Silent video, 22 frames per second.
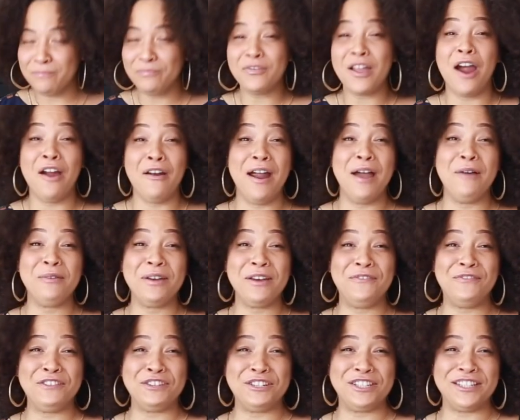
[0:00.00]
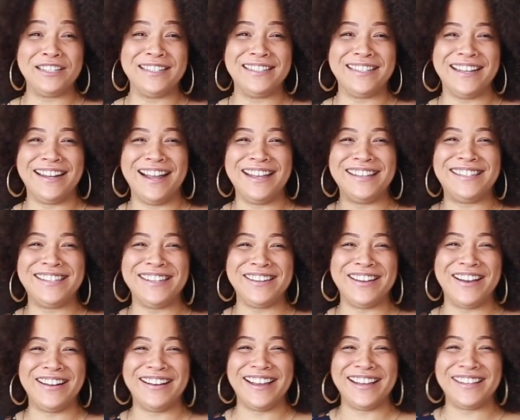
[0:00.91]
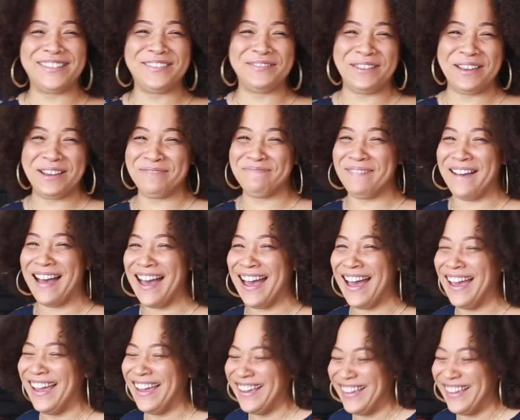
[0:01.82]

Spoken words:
All right, we officially done. I'll see y'all next week. Bye.